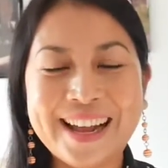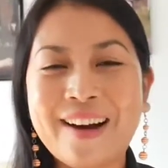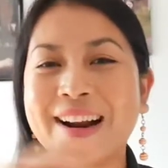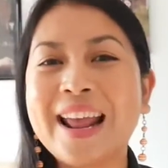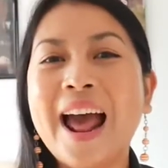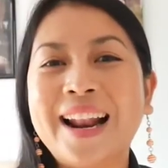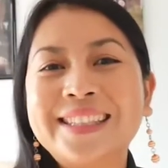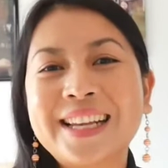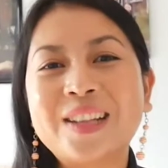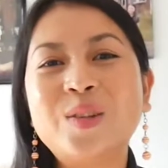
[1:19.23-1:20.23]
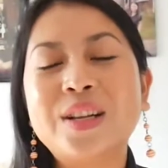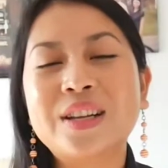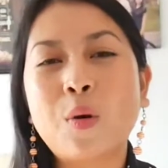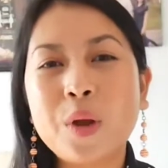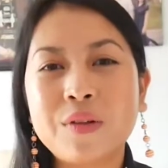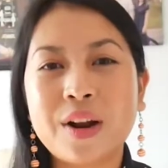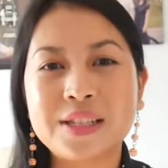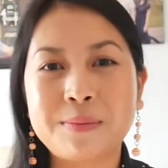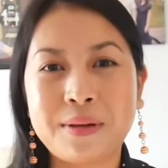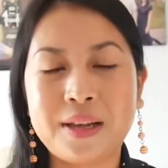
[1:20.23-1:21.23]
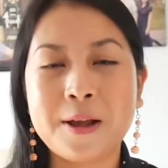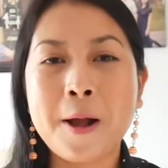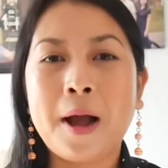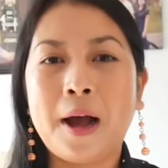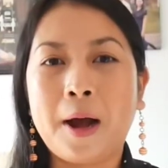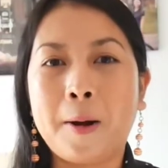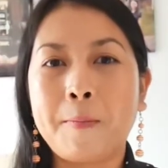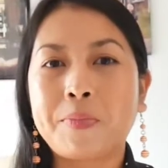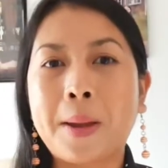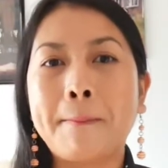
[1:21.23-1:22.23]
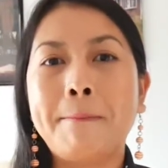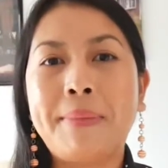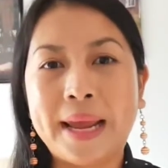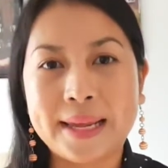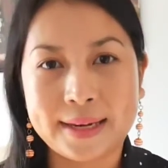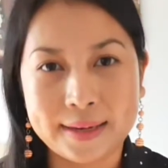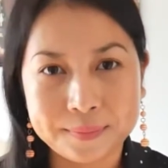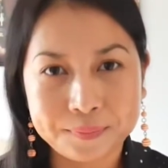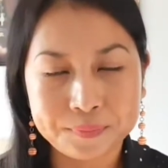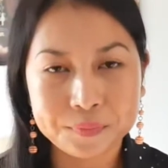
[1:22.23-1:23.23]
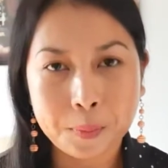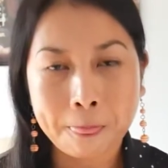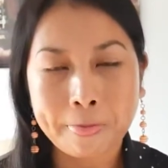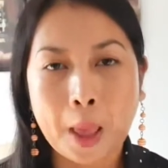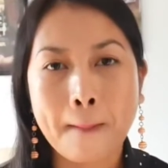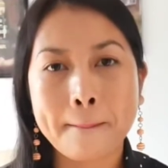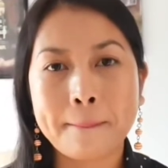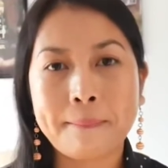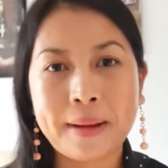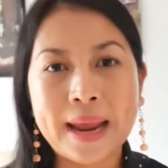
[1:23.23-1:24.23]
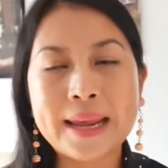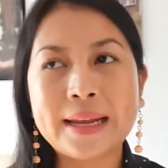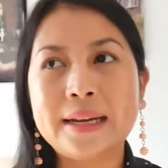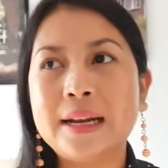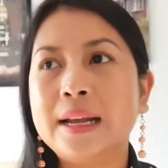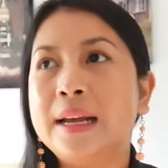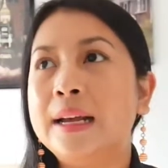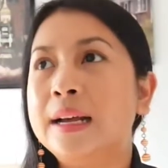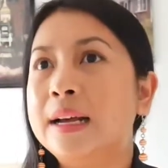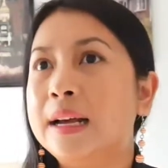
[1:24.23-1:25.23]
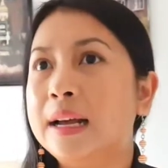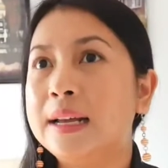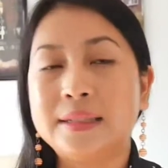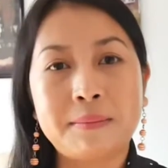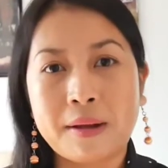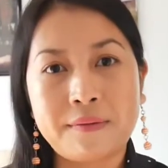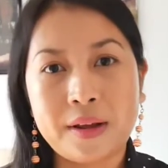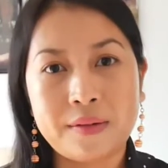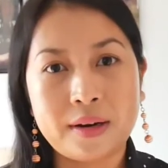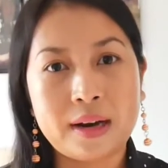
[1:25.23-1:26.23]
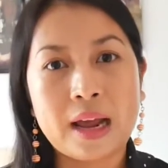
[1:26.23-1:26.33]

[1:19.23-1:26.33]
Alright, let's get to the quick recipe. Bacon. Bacon isn't my favorite.